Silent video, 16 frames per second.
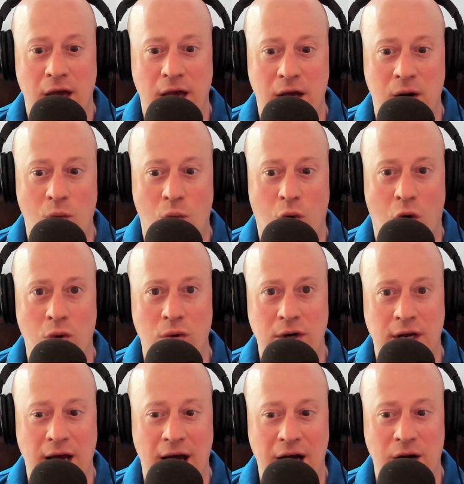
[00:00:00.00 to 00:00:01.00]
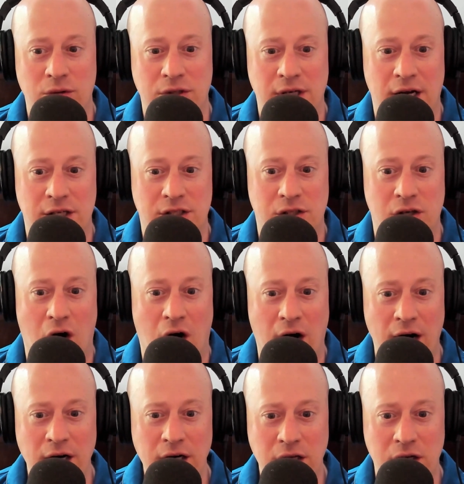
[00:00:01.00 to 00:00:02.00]
it won't count as an
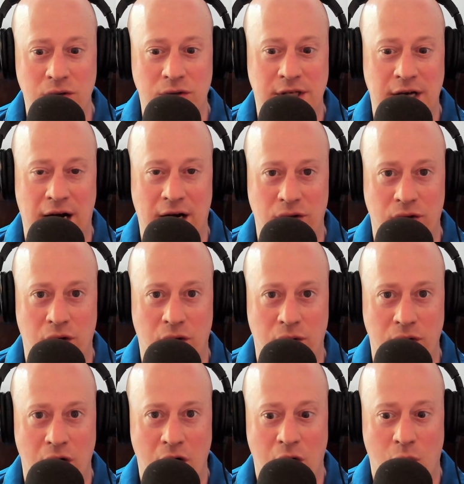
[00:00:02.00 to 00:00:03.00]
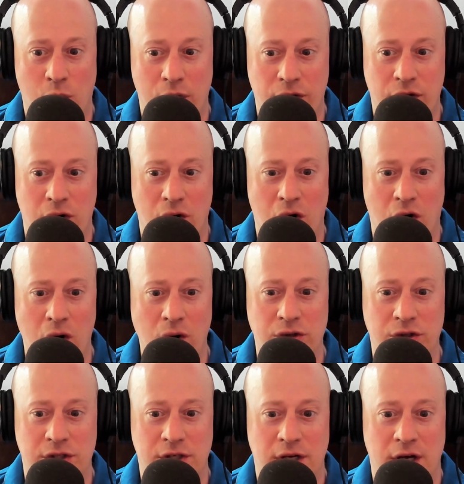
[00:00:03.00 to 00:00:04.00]
audio download with your
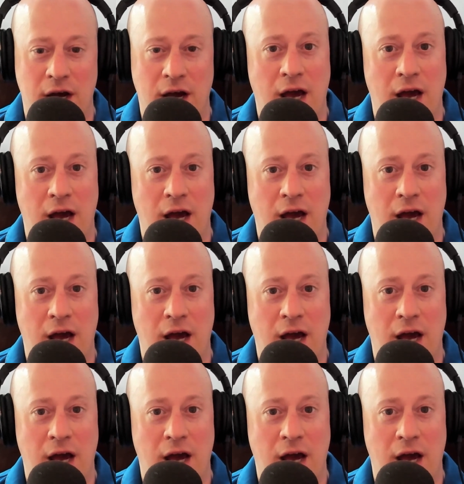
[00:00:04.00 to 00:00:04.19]
host,